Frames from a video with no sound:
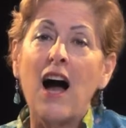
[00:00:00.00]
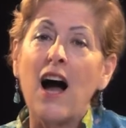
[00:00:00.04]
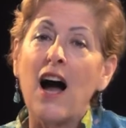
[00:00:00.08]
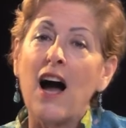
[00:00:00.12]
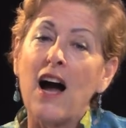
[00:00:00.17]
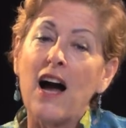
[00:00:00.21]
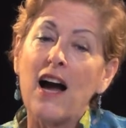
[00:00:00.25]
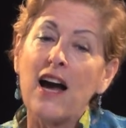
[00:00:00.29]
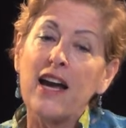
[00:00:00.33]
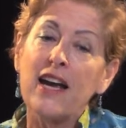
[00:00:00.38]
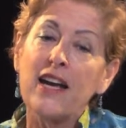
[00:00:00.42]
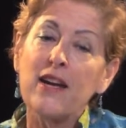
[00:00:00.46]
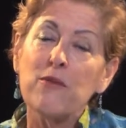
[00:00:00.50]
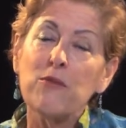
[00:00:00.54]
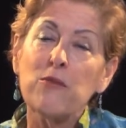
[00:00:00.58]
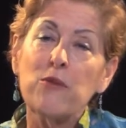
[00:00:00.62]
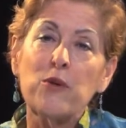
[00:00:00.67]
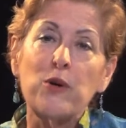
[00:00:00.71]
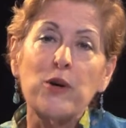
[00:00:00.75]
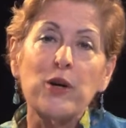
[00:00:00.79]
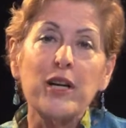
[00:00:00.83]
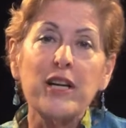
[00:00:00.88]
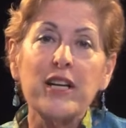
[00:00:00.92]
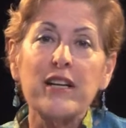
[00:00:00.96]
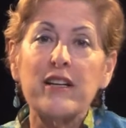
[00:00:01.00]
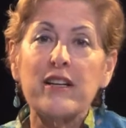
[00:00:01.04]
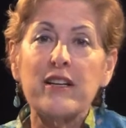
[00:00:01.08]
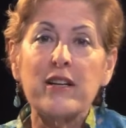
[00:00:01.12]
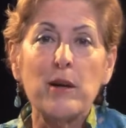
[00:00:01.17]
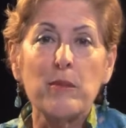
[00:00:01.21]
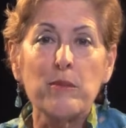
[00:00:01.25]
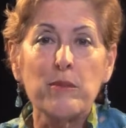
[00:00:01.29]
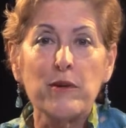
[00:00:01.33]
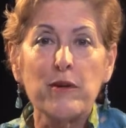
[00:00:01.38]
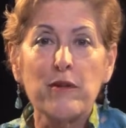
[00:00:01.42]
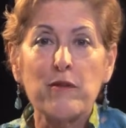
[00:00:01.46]
I work in a
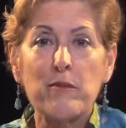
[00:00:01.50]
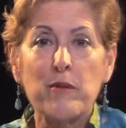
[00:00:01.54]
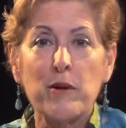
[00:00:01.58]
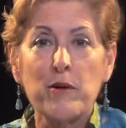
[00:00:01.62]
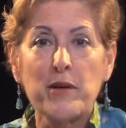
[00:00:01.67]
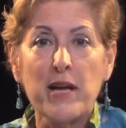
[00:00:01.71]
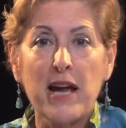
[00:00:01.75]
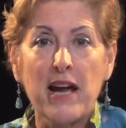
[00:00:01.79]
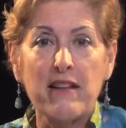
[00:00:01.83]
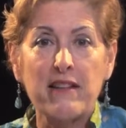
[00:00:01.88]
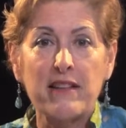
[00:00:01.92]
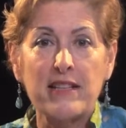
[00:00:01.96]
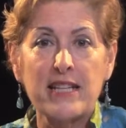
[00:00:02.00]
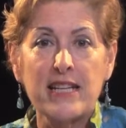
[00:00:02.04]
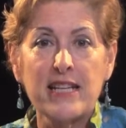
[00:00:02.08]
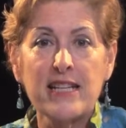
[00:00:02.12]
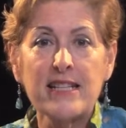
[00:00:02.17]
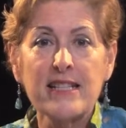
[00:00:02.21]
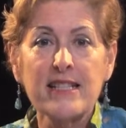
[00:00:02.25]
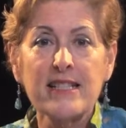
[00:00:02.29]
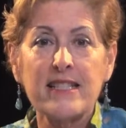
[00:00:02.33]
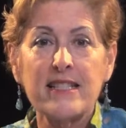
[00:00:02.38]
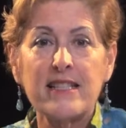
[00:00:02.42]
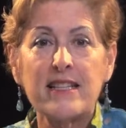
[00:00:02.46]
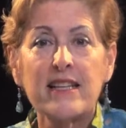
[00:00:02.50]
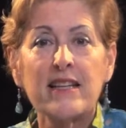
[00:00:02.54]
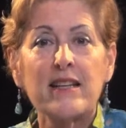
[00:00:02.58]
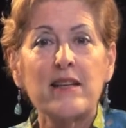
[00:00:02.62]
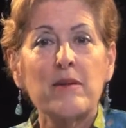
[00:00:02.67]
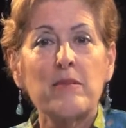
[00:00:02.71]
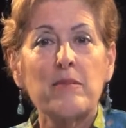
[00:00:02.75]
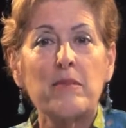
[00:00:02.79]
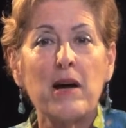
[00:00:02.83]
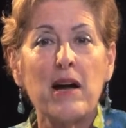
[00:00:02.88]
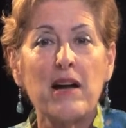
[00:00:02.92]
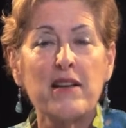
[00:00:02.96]
number of modalities
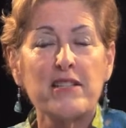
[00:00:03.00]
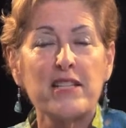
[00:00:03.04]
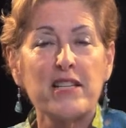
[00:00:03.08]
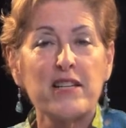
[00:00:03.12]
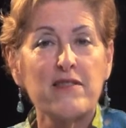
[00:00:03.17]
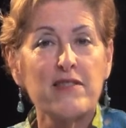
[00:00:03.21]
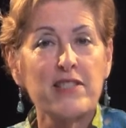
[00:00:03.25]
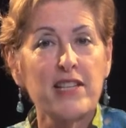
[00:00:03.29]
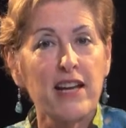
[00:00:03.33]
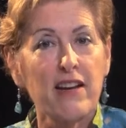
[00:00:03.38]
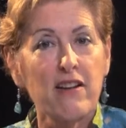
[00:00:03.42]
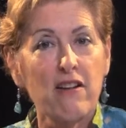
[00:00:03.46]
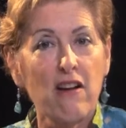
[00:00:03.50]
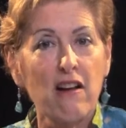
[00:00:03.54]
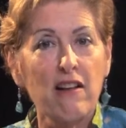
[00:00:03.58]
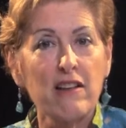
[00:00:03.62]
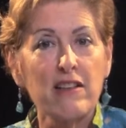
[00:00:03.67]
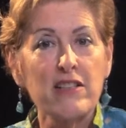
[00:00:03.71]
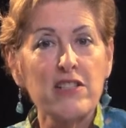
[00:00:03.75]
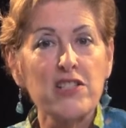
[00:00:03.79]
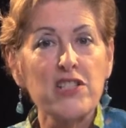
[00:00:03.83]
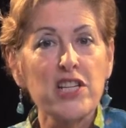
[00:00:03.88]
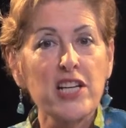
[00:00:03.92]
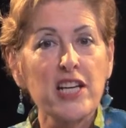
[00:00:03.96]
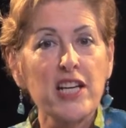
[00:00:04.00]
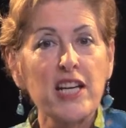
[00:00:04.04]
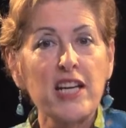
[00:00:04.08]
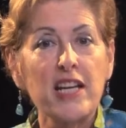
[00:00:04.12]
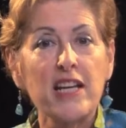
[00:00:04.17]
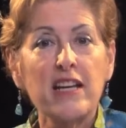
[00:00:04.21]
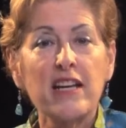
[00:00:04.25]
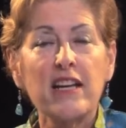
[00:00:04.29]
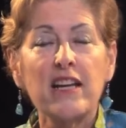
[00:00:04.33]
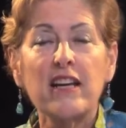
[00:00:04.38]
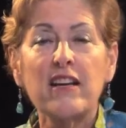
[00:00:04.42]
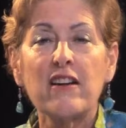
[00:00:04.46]
positive
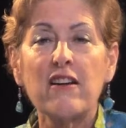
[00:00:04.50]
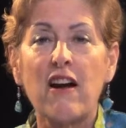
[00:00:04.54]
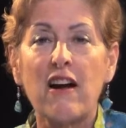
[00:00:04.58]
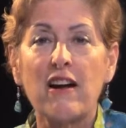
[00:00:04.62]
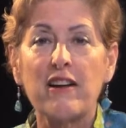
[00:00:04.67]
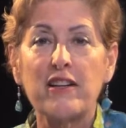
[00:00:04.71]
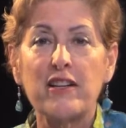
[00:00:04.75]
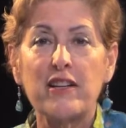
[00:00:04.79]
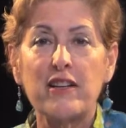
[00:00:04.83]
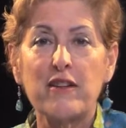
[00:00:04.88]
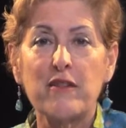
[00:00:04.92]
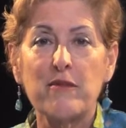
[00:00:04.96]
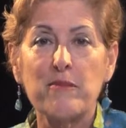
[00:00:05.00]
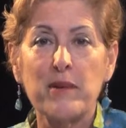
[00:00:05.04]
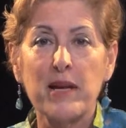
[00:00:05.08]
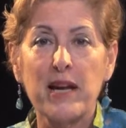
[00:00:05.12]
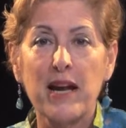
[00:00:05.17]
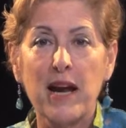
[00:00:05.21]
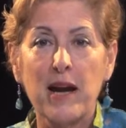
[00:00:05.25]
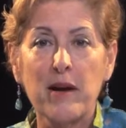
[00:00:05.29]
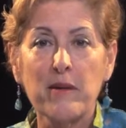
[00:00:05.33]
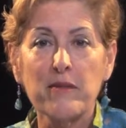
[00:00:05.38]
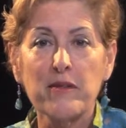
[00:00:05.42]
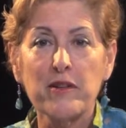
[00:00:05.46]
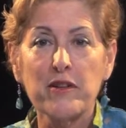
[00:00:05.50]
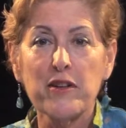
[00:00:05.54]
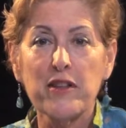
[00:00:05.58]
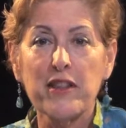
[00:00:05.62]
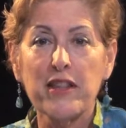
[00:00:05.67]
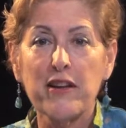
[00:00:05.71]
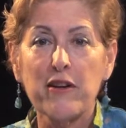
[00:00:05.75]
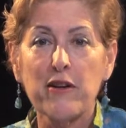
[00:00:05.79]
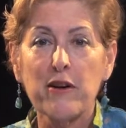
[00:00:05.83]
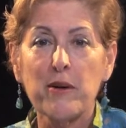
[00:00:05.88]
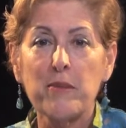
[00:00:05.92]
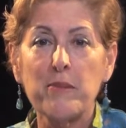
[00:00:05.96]
psychology, cognitive behavioral
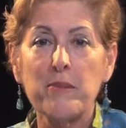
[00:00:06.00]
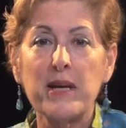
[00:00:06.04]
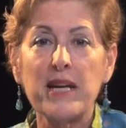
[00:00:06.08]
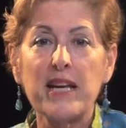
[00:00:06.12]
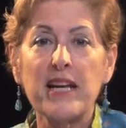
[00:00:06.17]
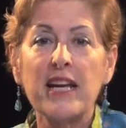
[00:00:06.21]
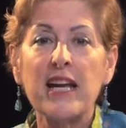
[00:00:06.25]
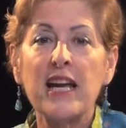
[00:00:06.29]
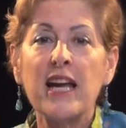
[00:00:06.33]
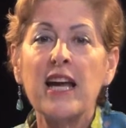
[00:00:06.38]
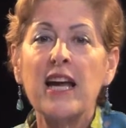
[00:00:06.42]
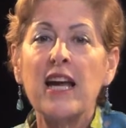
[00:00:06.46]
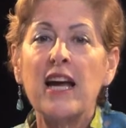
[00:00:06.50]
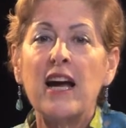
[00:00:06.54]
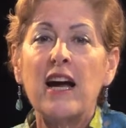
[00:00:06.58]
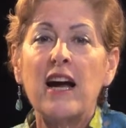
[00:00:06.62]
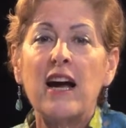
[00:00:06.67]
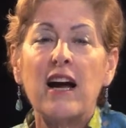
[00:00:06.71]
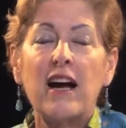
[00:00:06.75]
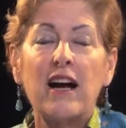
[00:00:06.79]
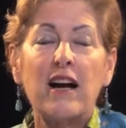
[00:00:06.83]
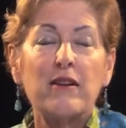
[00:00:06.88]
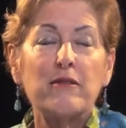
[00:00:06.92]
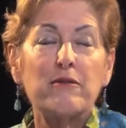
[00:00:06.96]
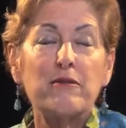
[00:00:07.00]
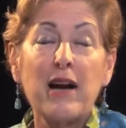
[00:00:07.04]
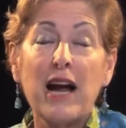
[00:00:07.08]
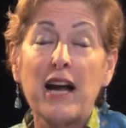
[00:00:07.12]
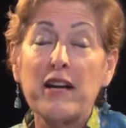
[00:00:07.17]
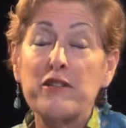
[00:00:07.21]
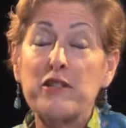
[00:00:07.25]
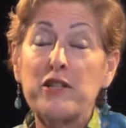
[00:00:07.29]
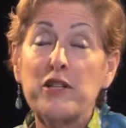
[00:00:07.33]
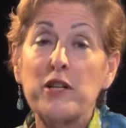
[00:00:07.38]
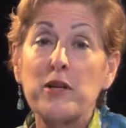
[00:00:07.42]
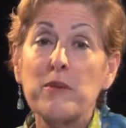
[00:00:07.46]
therapy,
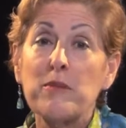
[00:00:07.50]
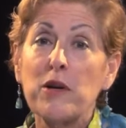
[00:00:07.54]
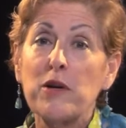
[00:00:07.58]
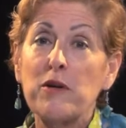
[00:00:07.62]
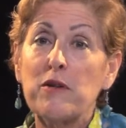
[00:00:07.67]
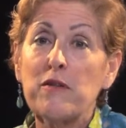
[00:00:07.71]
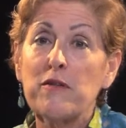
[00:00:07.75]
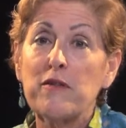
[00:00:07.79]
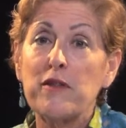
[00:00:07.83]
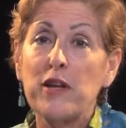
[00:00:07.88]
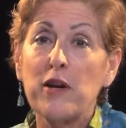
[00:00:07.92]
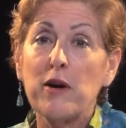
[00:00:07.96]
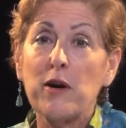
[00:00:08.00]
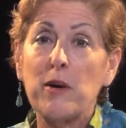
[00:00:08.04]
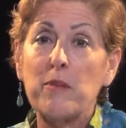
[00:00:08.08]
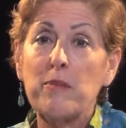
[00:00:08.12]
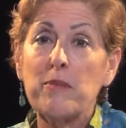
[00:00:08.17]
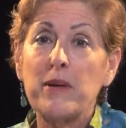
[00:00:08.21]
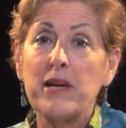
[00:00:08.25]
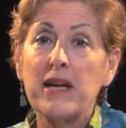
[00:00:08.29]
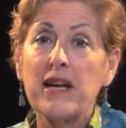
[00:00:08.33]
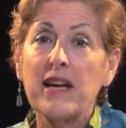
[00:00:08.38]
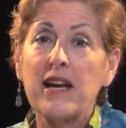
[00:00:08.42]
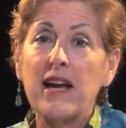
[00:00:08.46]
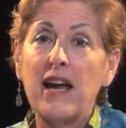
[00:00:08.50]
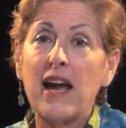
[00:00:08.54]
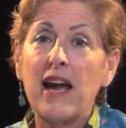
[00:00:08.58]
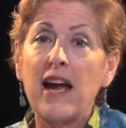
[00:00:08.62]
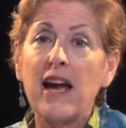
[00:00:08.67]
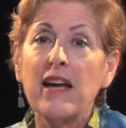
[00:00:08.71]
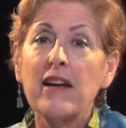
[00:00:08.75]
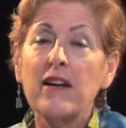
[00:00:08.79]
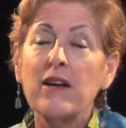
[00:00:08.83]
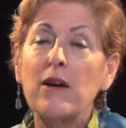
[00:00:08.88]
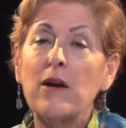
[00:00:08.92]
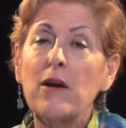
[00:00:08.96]
rational emotive therapy,
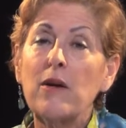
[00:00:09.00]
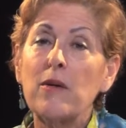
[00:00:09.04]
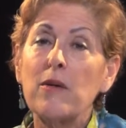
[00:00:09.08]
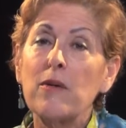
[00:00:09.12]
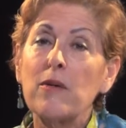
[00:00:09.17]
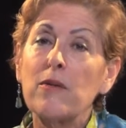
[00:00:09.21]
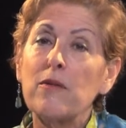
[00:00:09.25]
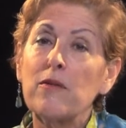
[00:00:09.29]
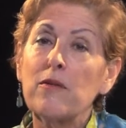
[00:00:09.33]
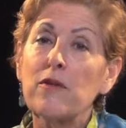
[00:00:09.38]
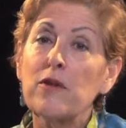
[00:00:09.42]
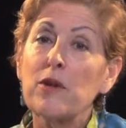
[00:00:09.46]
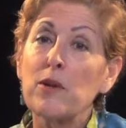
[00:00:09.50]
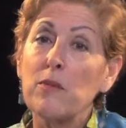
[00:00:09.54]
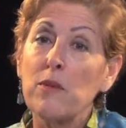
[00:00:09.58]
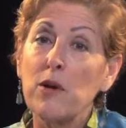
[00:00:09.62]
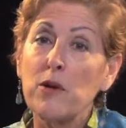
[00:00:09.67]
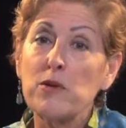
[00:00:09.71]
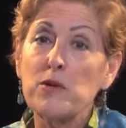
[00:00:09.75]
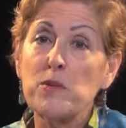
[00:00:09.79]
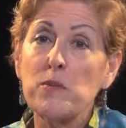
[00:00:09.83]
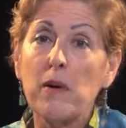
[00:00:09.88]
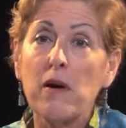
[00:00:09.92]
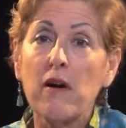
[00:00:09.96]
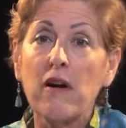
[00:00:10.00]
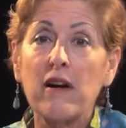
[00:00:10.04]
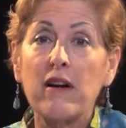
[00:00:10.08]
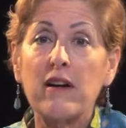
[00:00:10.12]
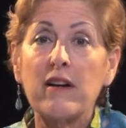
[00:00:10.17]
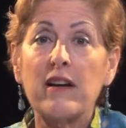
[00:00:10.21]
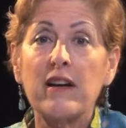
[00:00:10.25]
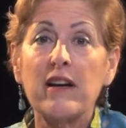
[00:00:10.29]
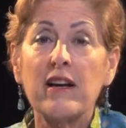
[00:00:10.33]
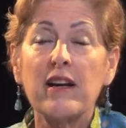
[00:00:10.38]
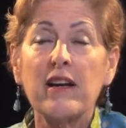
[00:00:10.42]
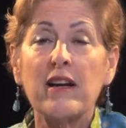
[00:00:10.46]
and for the most
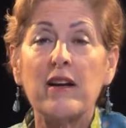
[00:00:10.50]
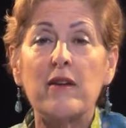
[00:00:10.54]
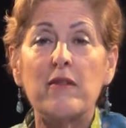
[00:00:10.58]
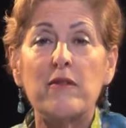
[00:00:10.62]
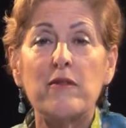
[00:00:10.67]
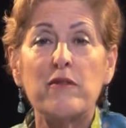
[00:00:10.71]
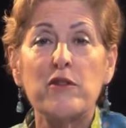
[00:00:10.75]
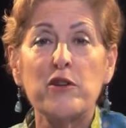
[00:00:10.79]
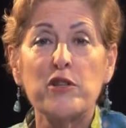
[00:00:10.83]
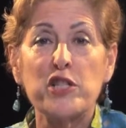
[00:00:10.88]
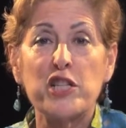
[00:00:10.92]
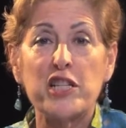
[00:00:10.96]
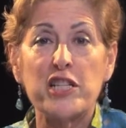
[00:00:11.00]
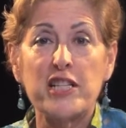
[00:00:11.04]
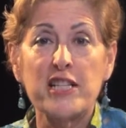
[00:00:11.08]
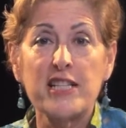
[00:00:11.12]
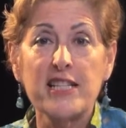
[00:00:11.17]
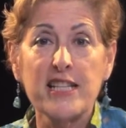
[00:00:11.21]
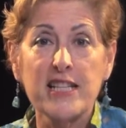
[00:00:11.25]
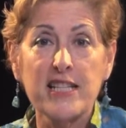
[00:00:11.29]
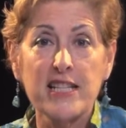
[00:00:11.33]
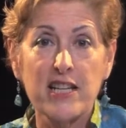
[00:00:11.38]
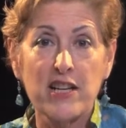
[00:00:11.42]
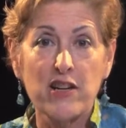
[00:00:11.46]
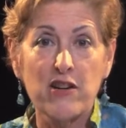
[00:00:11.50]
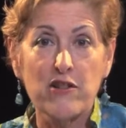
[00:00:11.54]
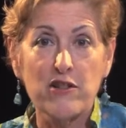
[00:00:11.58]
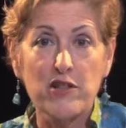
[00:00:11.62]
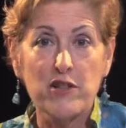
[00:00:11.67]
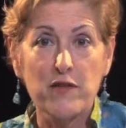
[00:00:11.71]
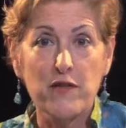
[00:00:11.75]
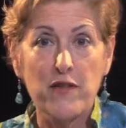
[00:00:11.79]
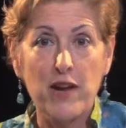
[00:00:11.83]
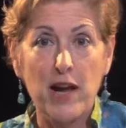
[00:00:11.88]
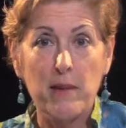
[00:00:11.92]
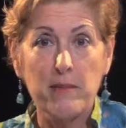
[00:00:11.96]
part, Virginia
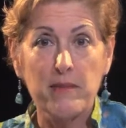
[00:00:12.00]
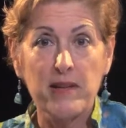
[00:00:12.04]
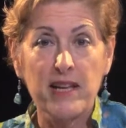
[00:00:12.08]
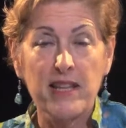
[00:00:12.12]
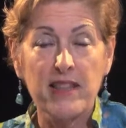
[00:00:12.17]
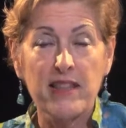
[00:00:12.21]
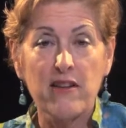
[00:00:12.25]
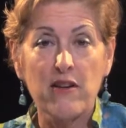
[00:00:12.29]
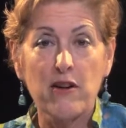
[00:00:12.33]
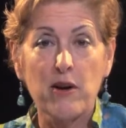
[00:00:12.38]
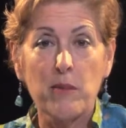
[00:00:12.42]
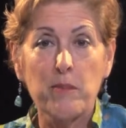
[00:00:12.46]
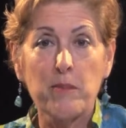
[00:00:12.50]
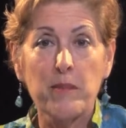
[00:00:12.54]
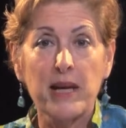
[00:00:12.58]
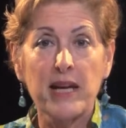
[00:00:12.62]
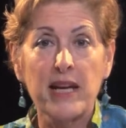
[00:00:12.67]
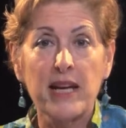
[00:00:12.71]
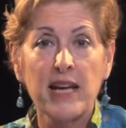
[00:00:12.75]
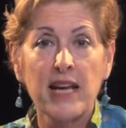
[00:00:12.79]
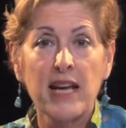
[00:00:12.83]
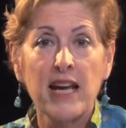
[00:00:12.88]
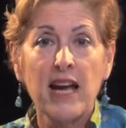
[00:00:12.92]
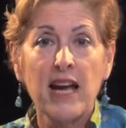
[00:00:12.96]
Satir's family therapy.